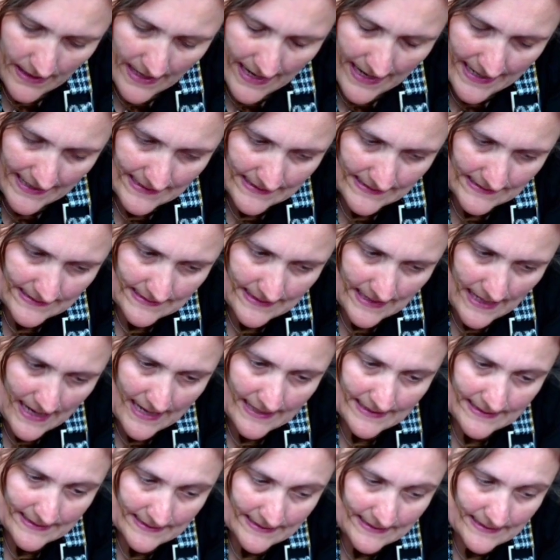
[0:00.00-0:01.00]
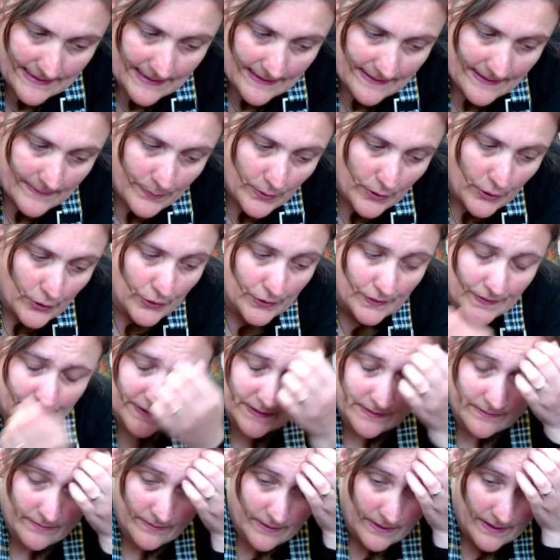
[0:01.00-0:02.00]
X and the
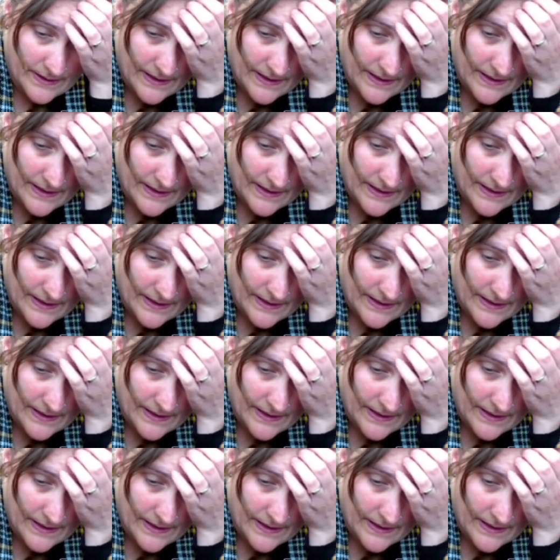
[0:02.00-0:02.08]
plus,